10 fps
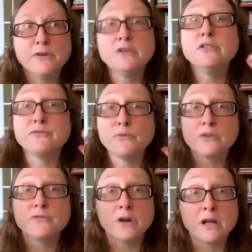in the
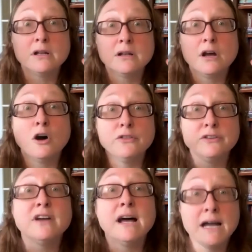forefront all the
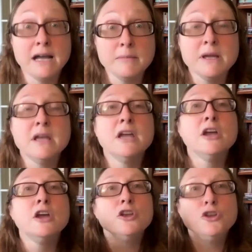time,
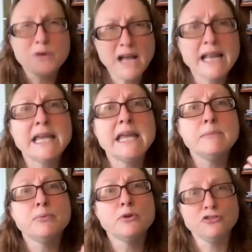you kind of
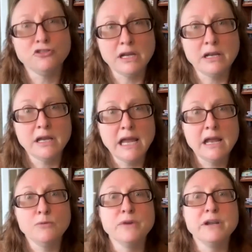keep pushing
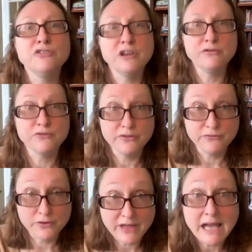and reaching
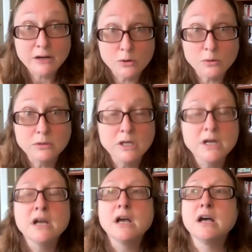for that goal.
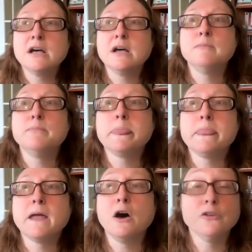Um,
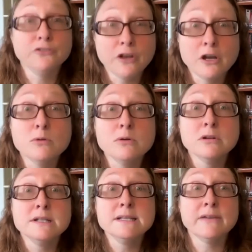Also,
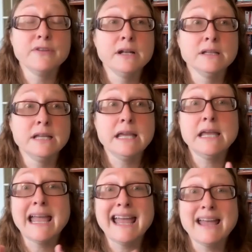
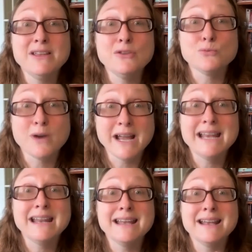definitely having the
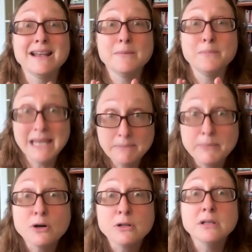right
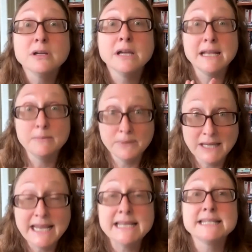people in
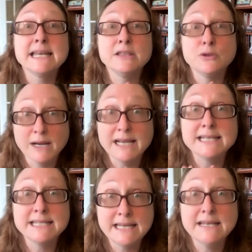place in the
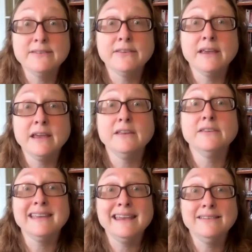right seats
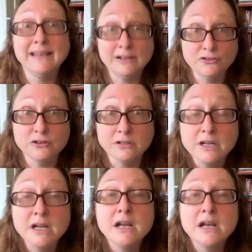is essential.